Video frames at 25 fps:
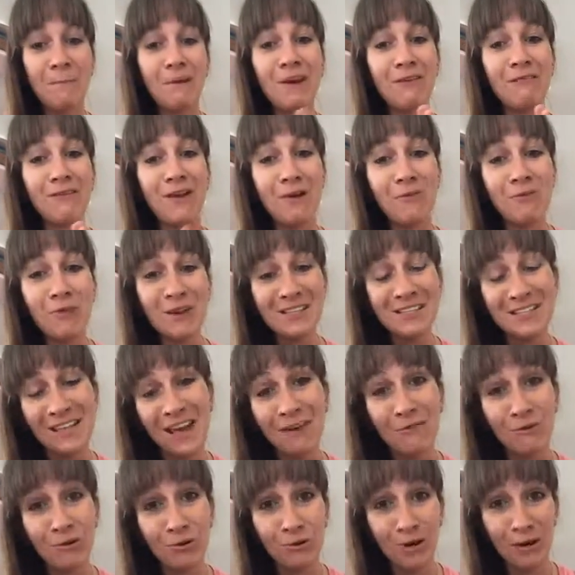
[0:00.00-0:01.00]
And if I want to
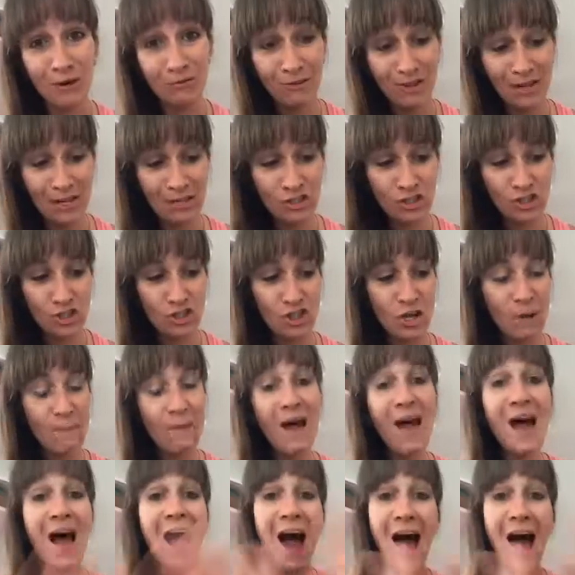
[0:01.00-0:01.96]
have a great relationship,